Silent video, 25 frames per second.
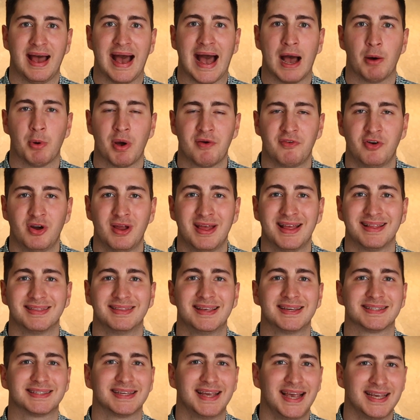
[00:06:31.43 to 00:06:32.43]
However,
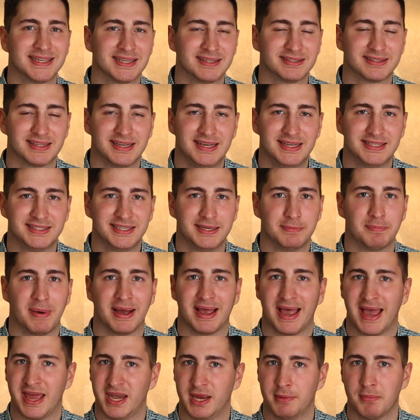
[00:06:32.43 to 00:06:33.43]
this isn't easy
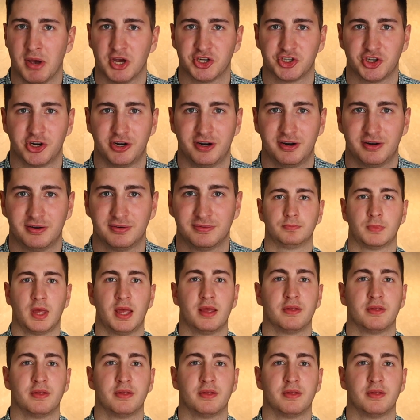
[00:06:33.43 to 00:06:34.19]
by any measure.